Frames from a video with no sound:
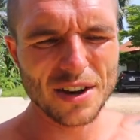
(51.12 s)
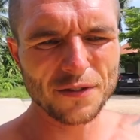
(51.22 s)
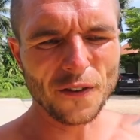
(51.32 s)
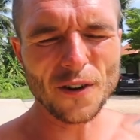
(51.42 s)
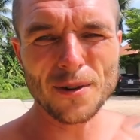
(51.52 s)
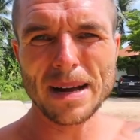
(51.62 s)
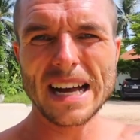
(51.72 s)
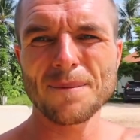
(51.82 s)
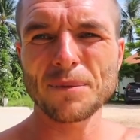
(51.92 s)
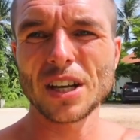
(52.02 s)
for
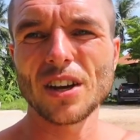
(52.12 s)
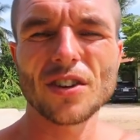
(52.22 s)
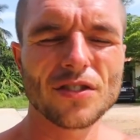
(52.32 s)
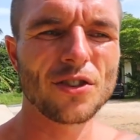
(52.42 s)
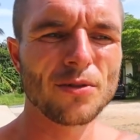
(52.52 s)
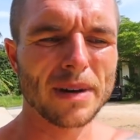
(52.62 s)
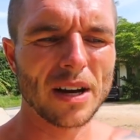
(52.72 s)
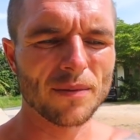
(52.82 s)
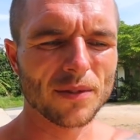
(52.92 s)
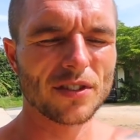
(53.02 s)
about the last 2
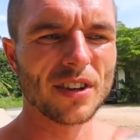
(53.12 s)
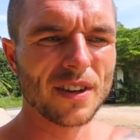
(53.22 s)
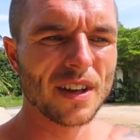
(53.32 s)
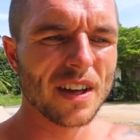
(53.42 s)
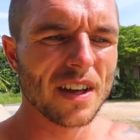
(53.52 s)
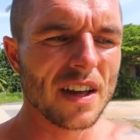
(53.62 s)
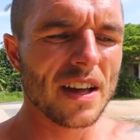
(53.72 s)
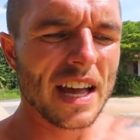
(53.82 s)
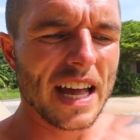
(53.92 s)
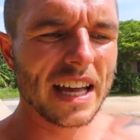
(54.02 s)
months,
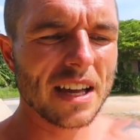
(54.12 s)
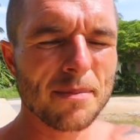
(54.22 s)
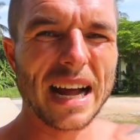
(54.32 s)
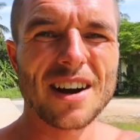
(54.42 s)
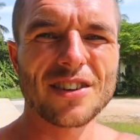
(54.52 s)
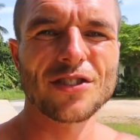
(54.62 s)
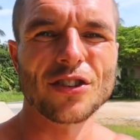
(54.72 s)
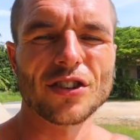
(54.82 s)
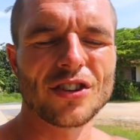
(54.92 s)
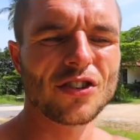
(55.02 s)
in
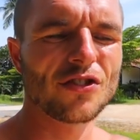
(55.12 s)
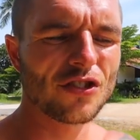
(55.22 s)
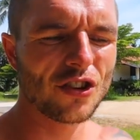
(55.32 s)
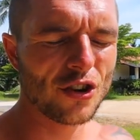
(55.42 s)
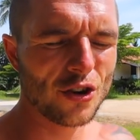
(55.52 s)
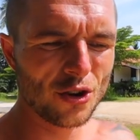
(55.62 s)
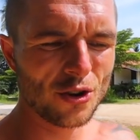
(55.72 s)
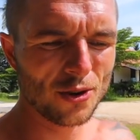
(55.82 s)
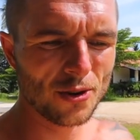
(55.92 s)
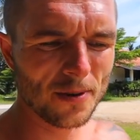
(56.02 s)
comparison
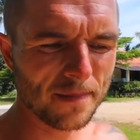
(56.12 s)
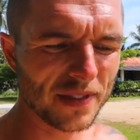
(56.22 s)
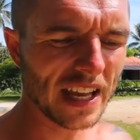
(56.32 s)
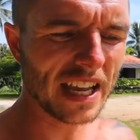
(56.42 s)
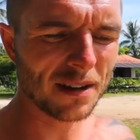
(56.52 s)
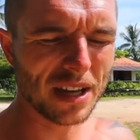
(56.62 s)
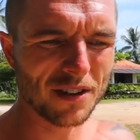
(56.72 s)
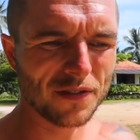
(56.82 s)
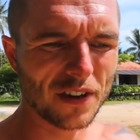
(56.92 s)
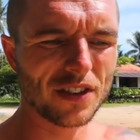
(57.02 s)
to the
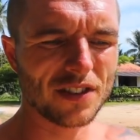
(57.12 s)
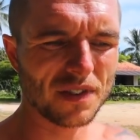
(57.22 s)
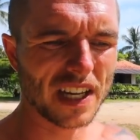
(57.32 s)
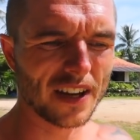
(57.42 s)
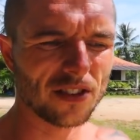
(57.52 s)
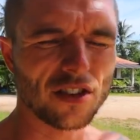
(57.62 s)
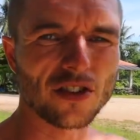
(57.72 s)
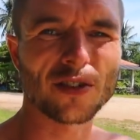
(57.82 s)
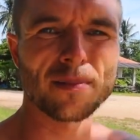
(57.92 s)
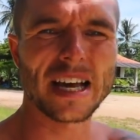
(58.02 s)
intermittent fasting videos I
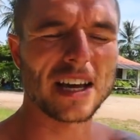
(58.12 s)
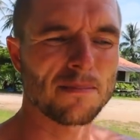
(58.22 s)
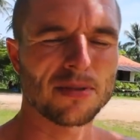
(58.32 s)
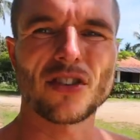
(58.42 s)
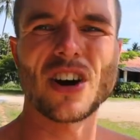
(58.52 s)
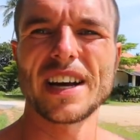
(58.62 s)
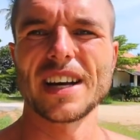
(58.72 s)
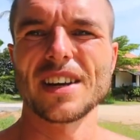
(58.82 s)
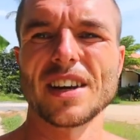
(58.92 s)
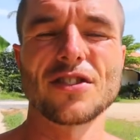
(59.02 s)
used to make
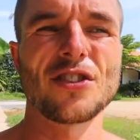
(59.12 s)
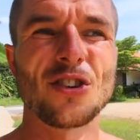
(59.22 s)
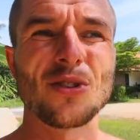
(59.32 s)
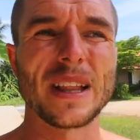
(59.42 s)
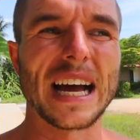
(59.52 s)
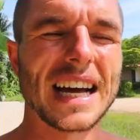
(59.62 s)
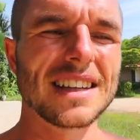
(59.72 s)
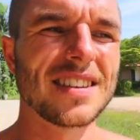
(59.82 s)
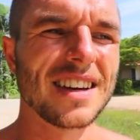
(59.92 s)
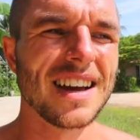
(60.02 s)
prior to
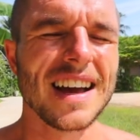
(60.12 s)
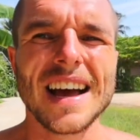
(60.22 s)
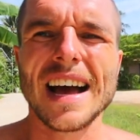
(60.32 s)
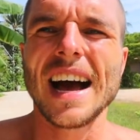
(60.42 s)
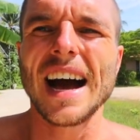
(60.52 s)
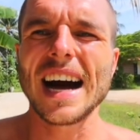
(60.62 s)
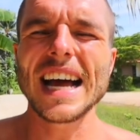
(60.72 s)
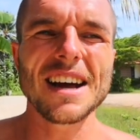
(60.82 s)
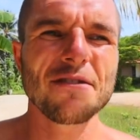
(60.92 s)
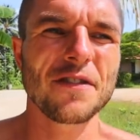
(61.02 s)
that, I have